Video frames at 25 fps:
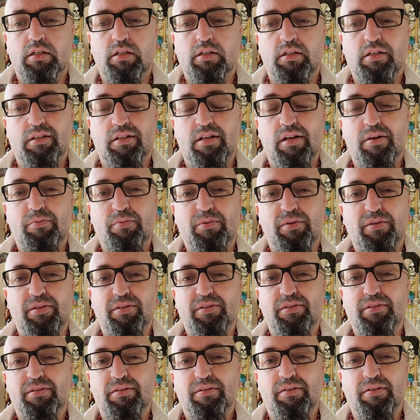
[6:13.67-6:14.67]
And then
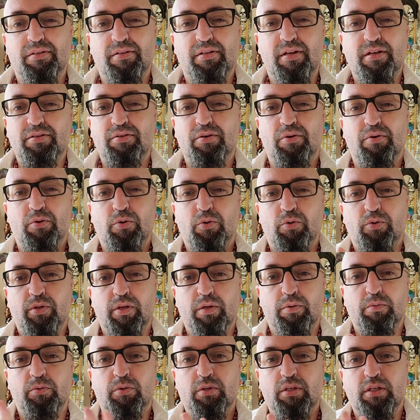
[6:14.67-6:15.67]
that's a whole
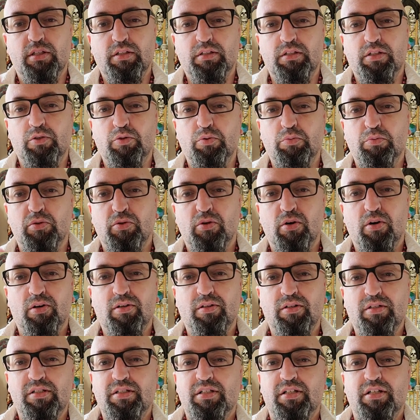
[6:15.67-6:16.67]
thing. We'll get into
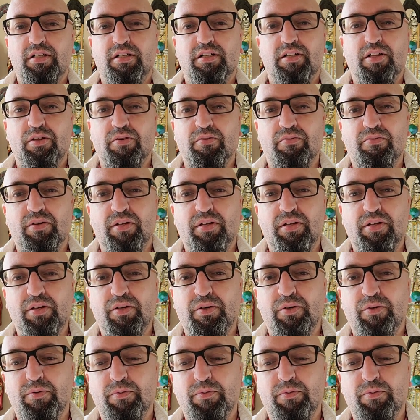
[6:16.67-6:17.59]
numerology in another video.